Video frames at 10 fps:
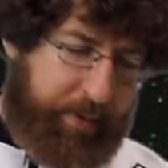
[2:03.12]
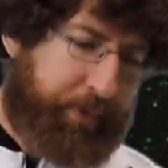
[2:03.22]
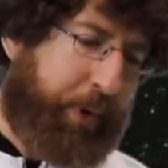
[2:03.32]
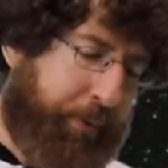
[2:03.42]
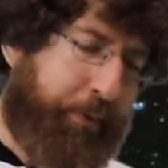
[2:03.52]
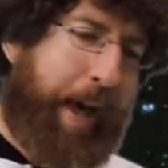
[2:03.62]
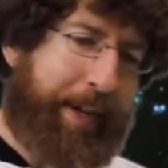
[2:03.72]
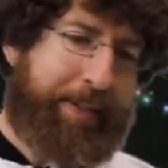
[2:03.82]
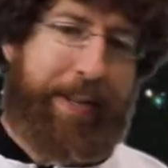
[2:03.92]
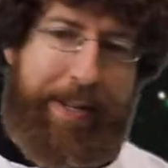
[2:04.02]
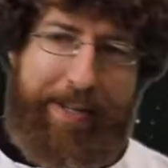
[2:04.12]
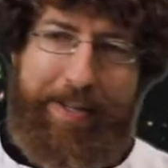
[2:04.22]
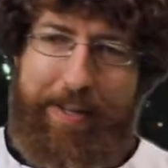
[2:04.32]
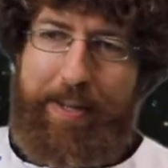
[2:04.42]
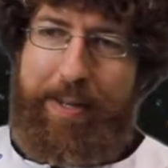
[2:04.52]
Fun fact,
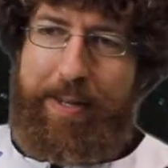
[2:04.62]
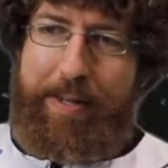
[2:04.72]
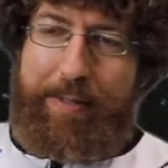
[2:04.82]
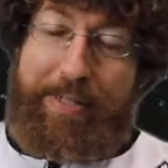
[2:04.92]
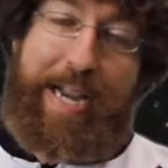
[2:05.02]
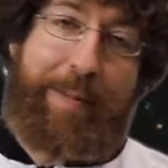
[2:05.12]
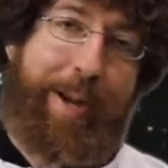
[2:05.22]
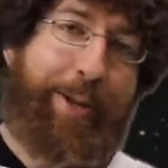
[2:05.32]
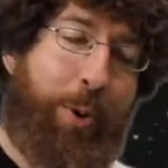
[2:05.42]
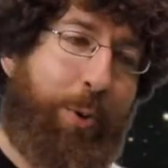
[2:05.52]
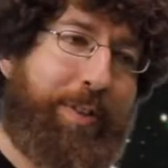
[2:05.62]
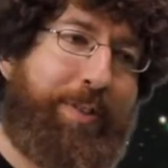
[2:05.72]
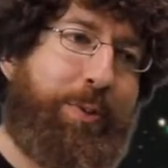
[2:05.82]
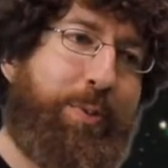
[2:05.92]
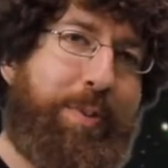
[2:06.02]
it's kind of my goal
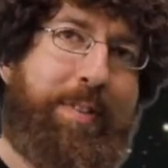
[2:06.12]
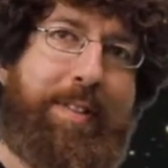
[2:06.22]
to